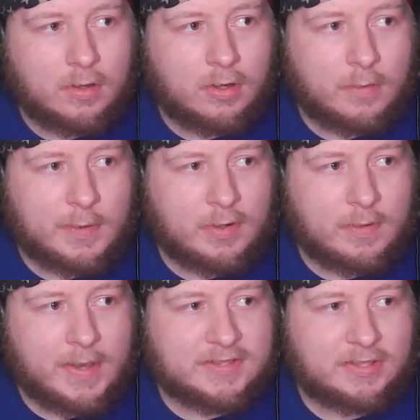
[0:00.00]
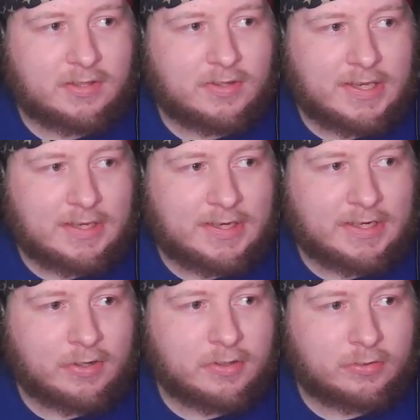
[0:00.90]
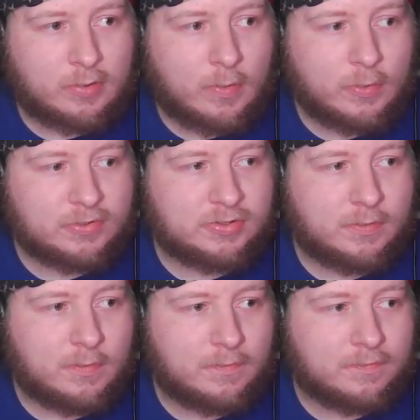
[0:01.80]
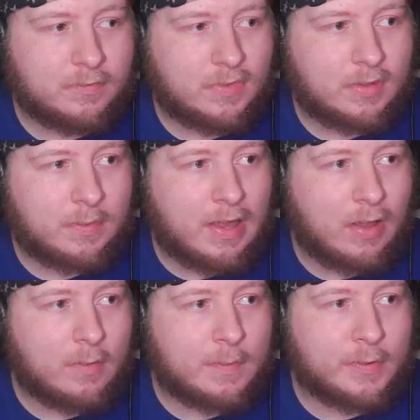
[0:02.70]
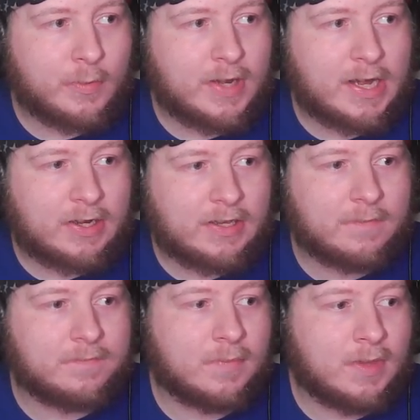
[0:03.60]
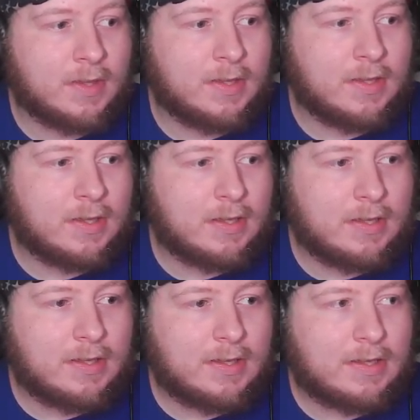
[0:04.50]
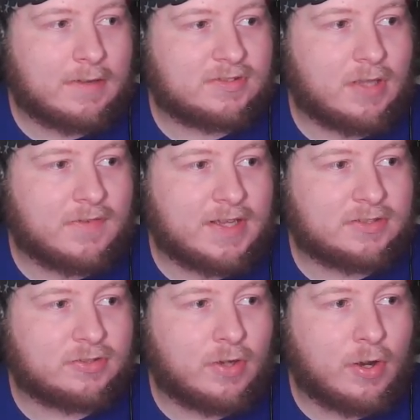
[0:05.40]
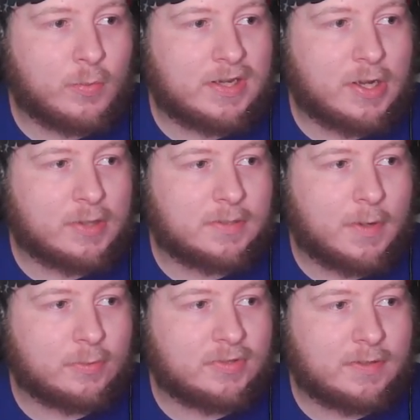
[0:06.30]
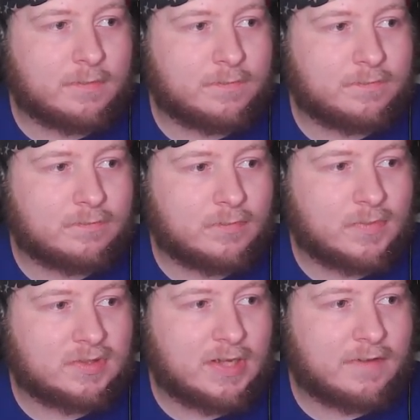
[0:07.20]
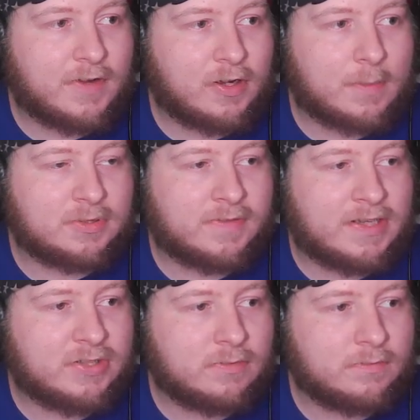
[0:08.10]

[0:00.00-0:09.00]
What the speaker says: We want to basically get all the throwables, pile them up in one area. If stuff gets thrown, we know it's a pokey. Is that a fair observation?